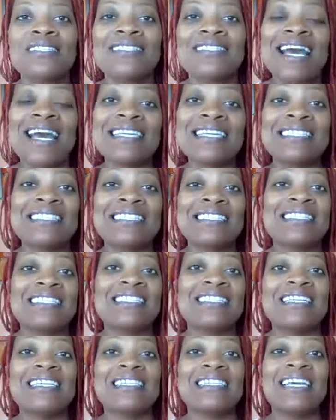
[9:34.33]
sex is a
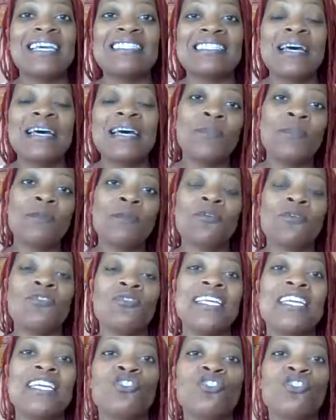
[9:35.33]
thing that some people
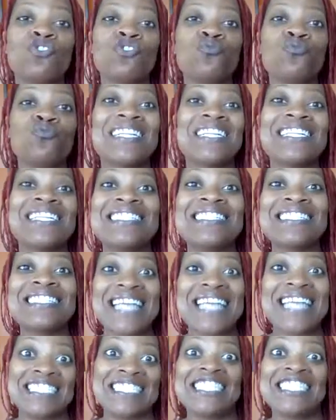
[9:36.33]
need to release
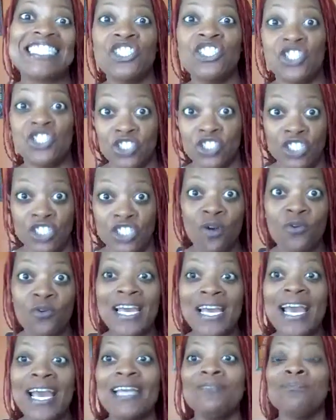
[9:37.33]
that tension,
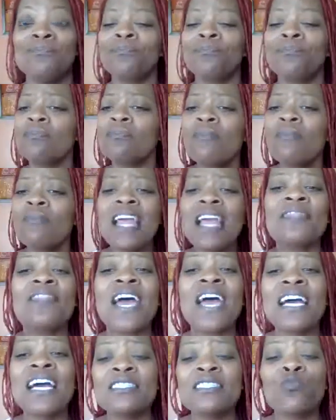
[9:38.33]
okay?
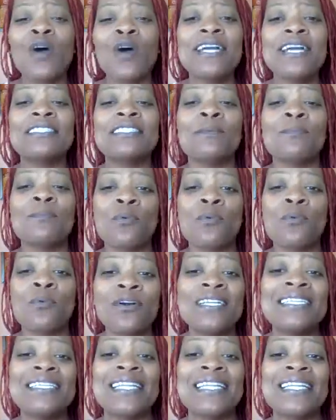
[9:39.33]
That's why it's
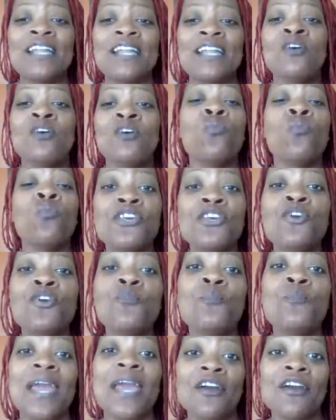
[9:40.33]
important that when
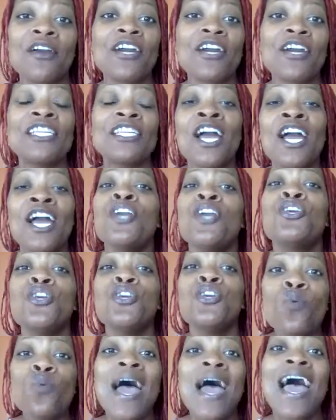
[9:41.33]
you marry,
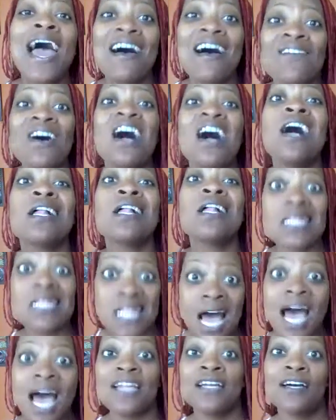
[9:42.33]
you have a
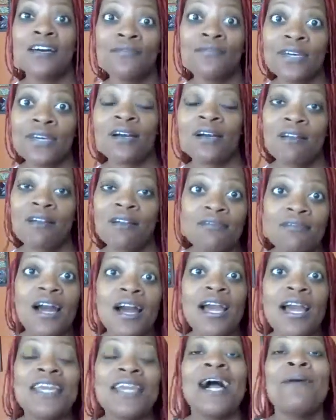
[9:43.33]
lot of it, all
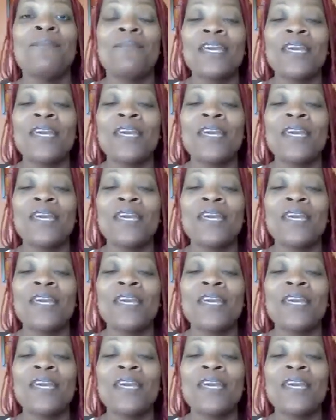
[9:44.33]
right?